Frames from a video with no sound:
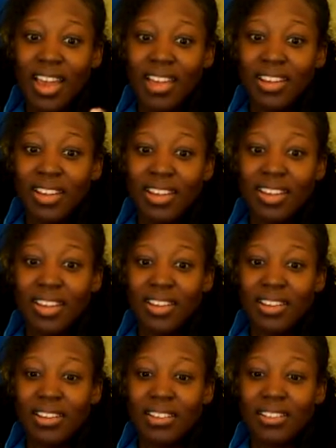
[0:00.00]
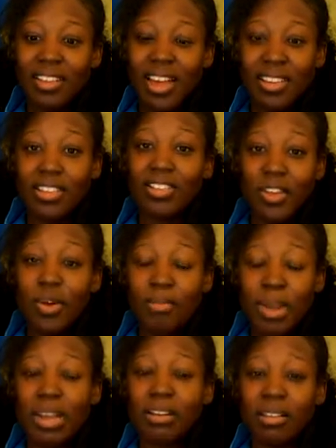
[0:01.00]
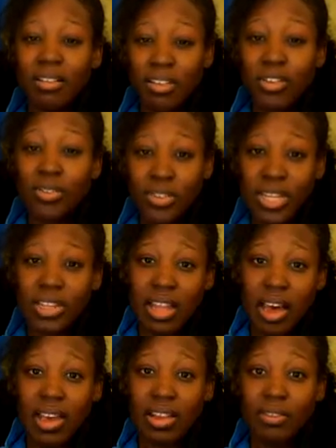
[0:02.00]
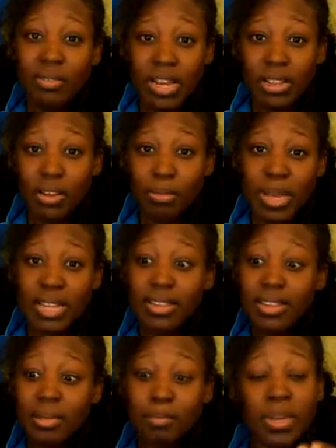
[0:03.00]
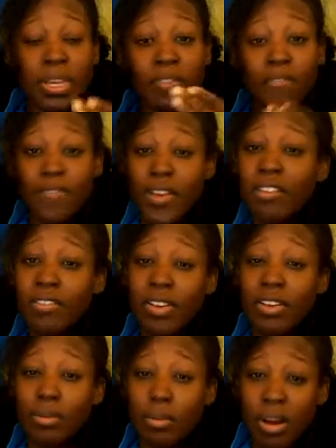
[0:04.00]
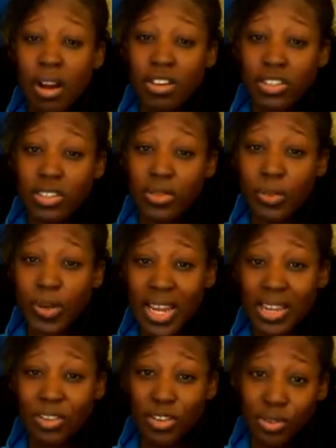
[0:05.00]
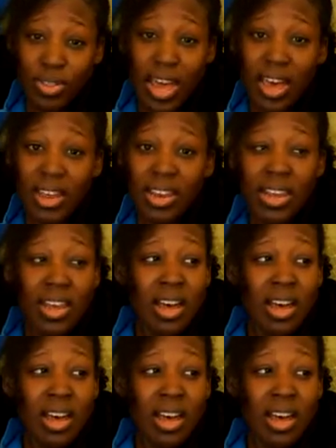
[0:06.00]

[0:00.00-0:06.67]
And as a soap maker and using lye on a regular basis and being very, very precautious when I do that,